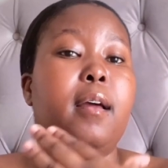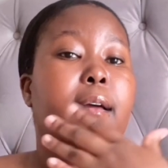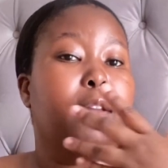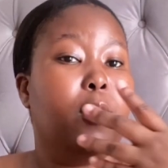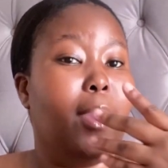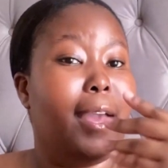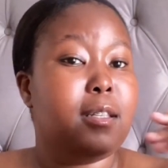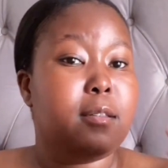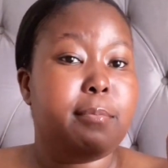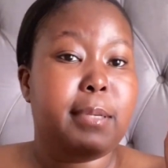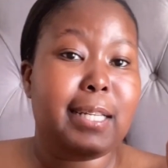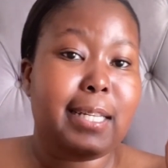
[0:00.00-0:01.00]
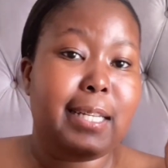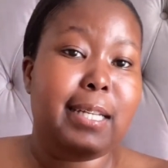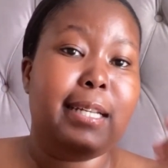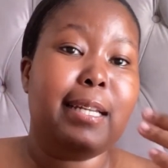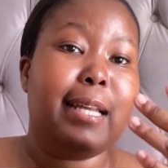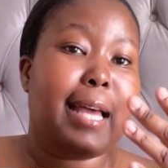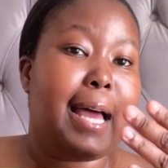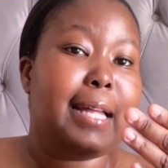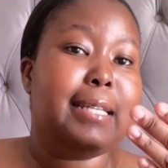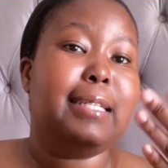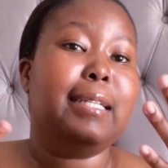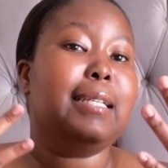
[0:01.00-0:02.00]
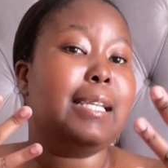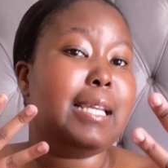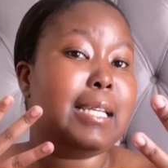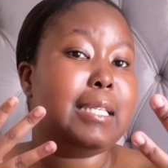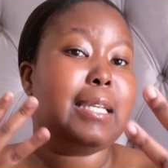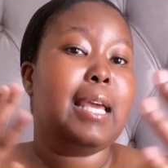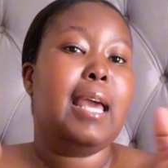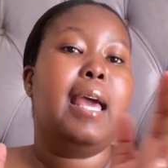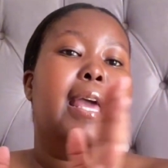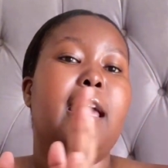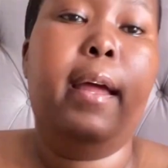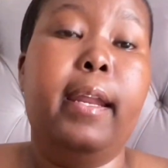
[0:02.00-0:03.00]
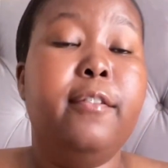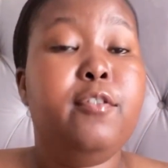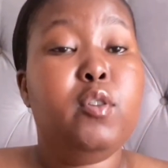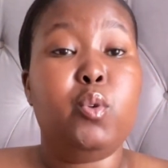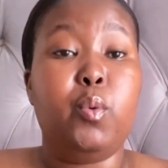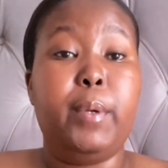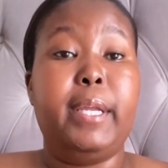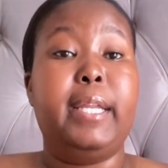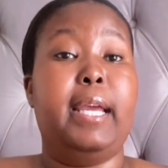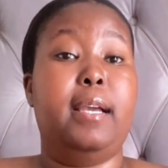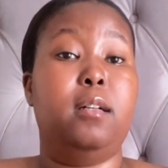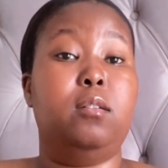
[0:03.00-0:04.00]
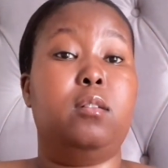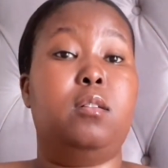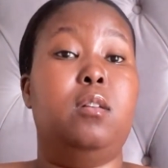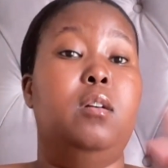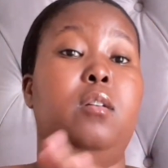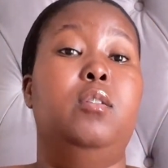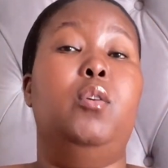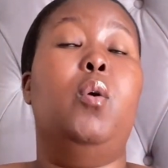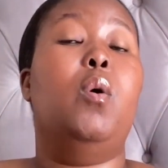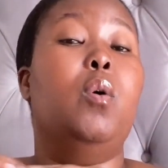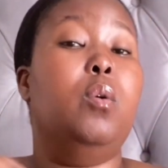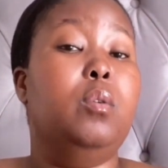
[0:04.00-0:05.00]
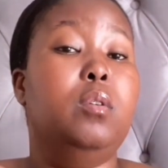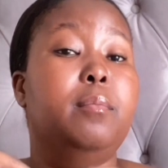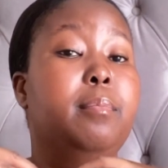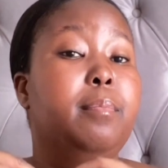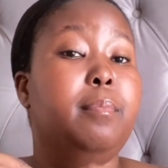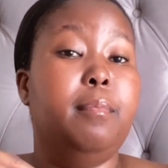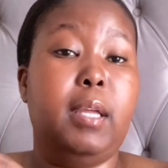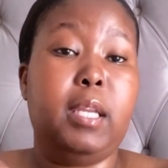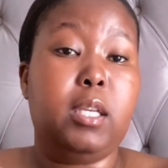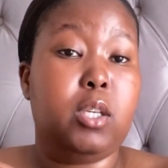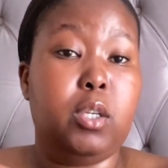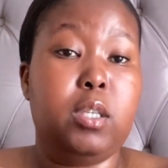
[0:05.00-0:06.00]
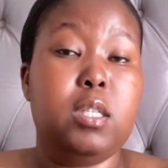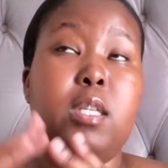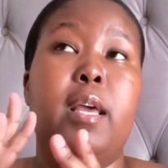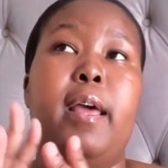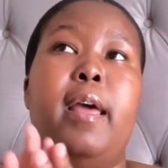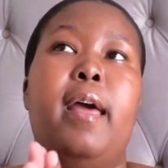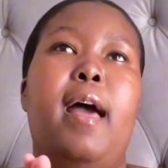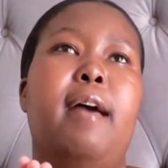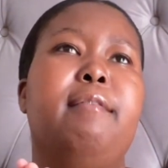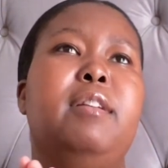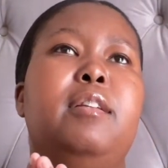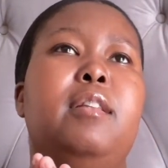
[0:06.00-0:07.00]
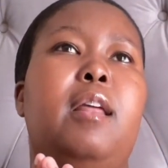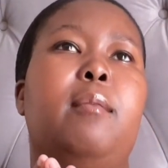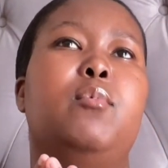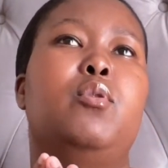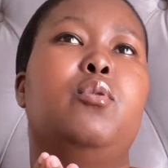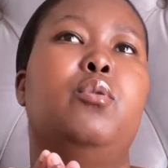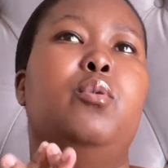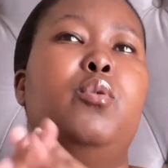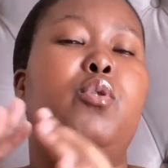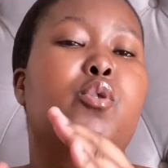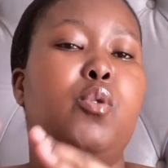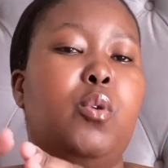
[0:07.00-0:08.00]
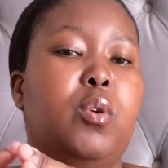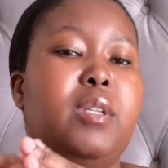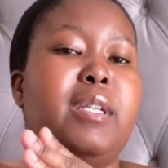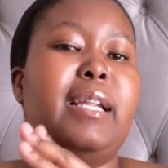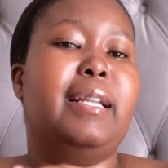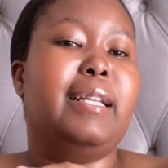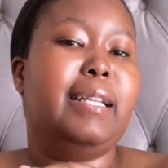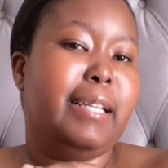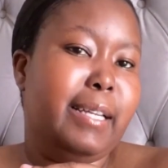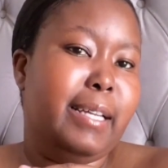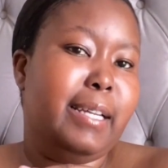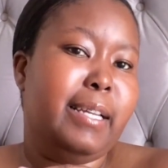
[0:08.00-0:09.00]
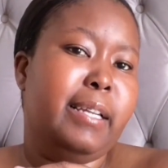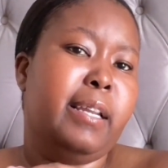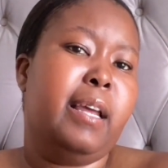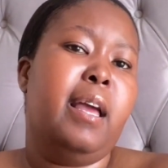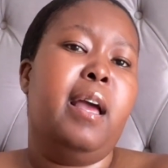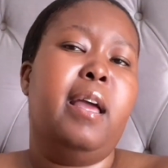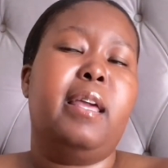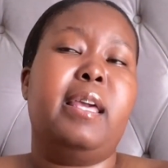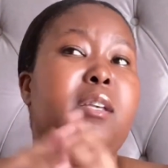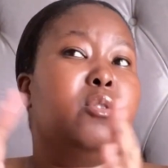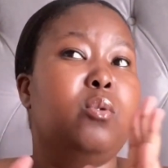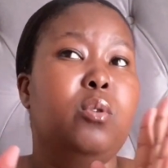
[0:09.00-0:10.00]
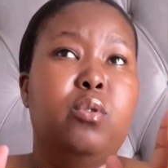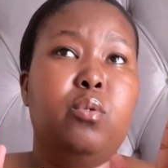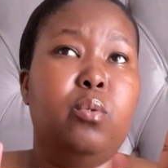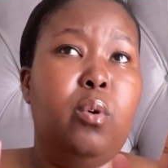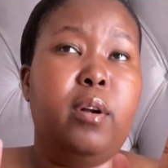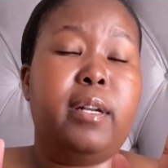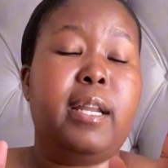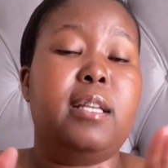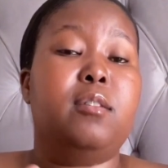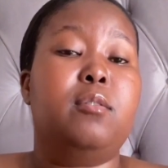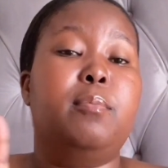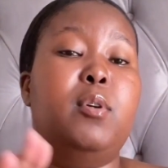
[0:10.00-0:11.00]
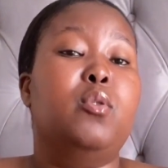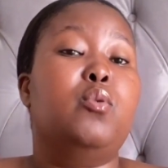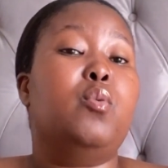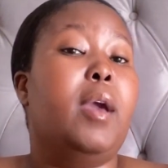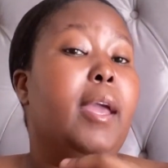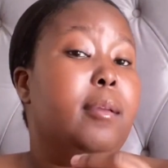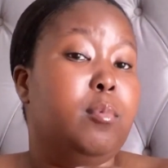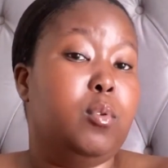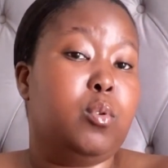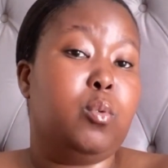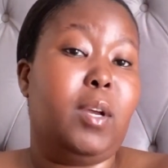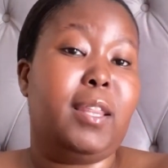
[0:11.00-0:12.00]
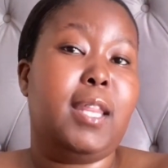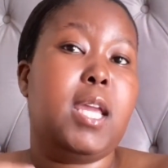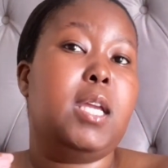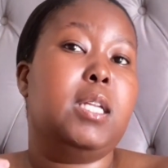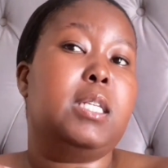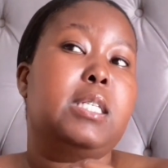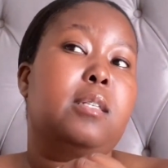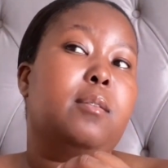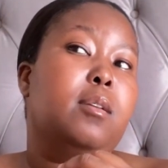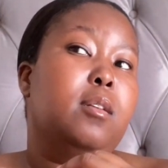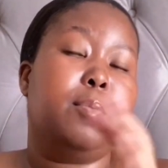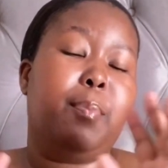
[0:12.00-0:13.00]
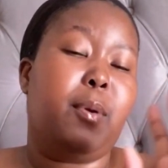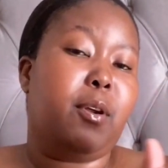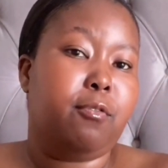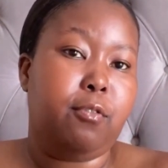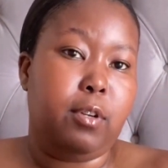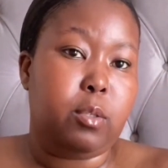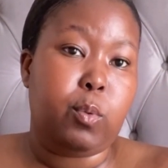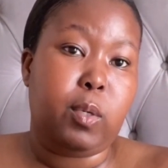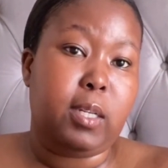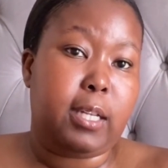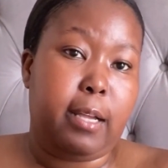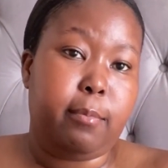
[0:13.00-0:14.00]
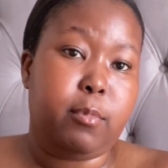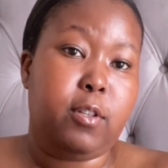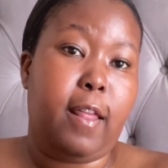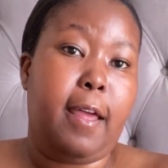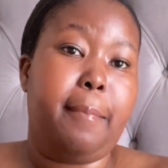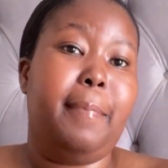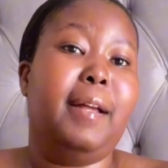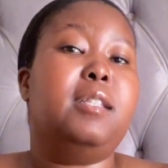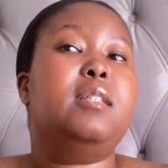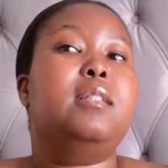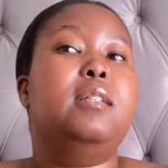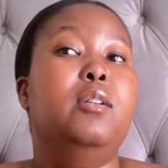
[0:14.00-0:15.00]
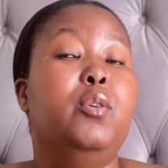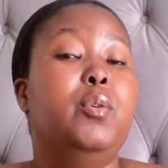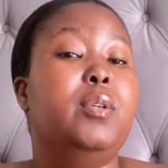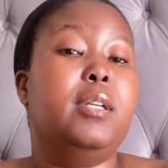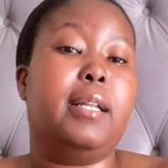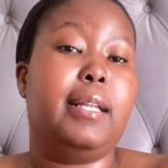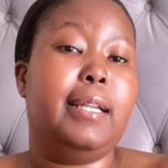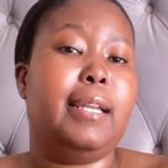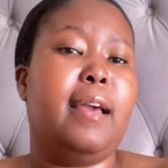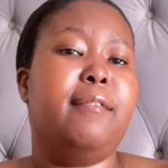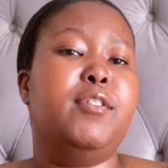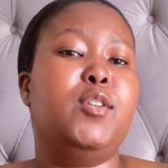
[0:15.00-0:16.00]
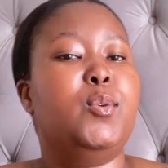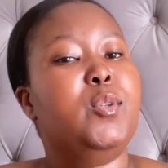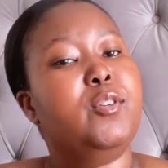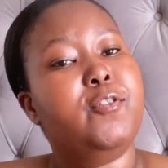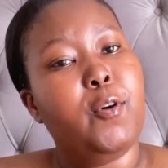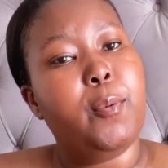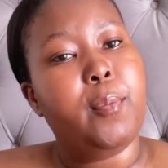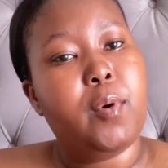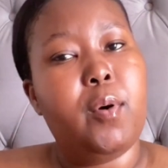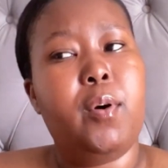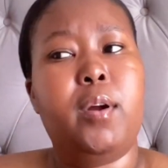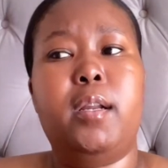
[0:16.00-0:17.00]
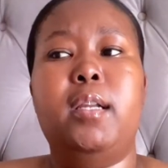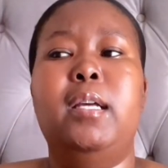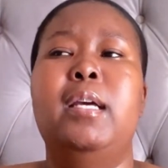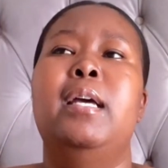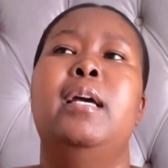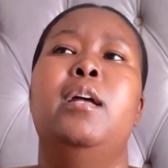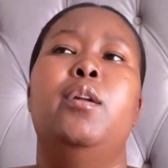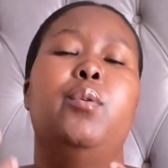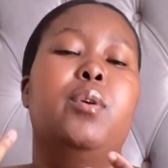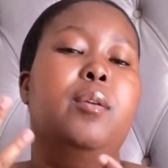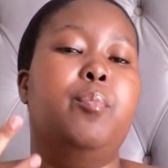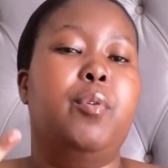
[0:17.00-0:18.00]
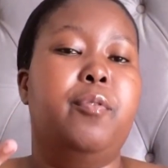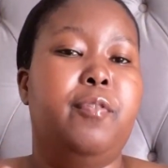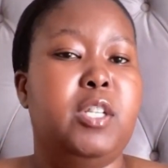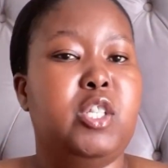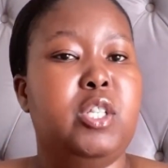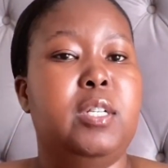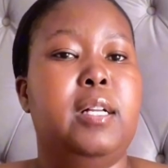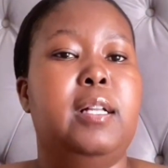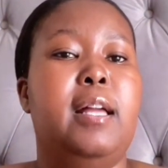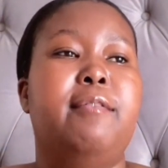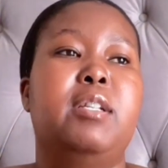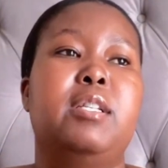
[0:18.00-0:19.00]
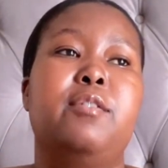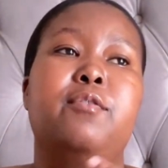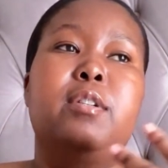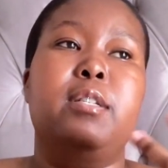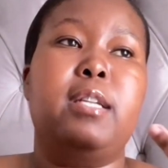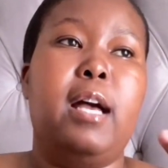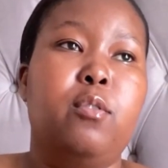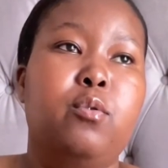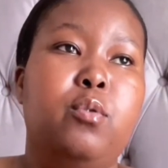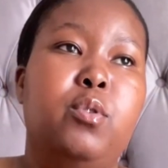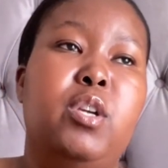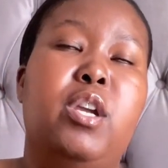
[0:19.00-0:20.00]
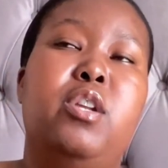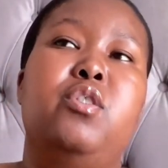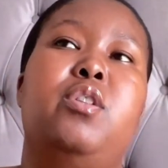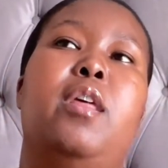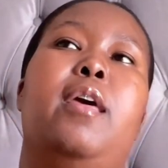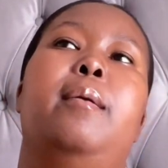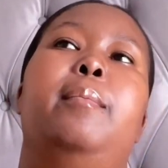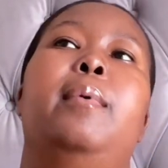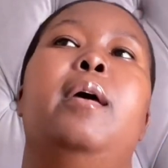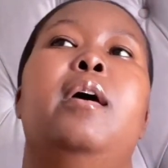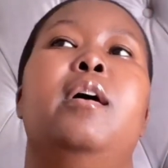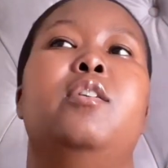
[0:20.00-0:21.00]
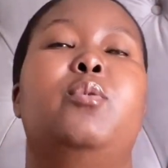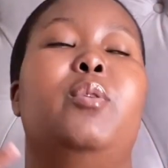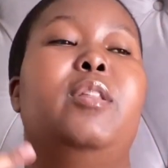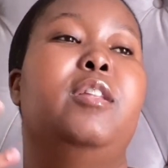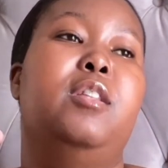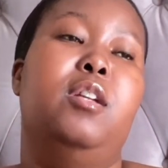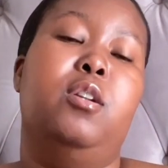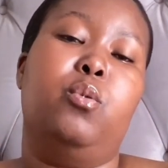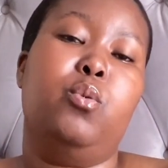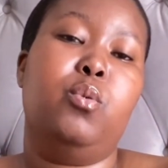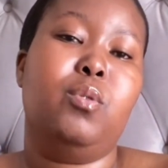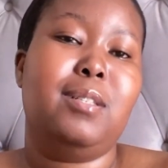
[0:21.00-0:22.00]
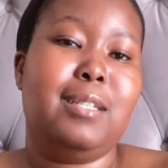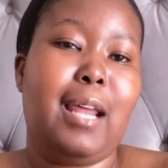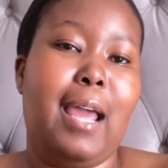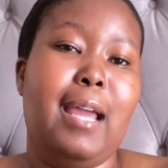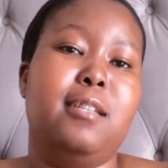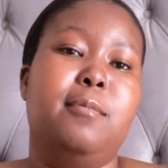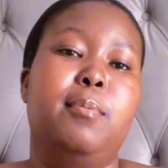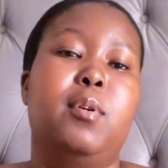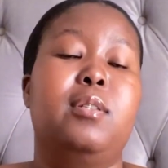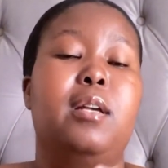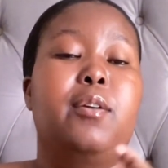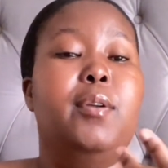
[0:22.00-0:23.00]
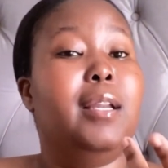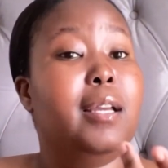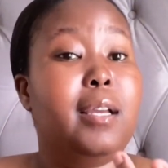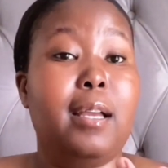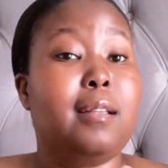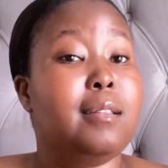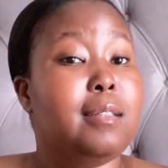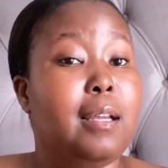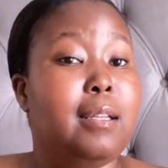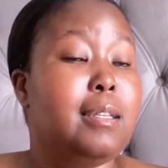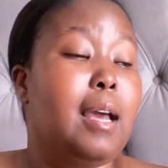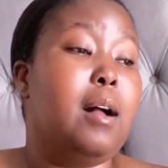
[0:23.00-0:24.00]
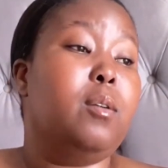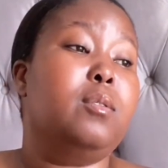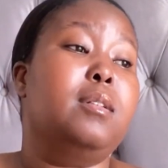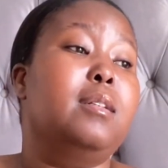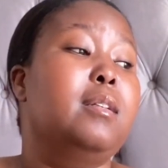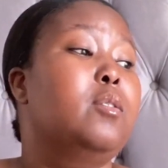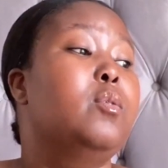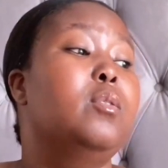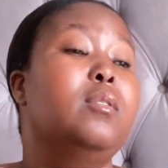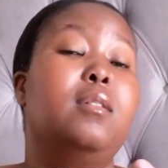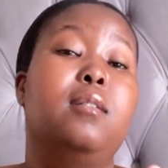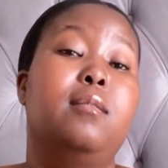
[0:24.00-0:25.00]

your hands be clean, cut and neat. And if you're doing nails, your own manicures, having them to look short and clean. Yes, you can do long nails because you are able to. I think it's preference when it comes to that, but still looking clean, having uniform on, looking professional, having different towels to change them so that they're not too stained, because acrylic can stain towels and it could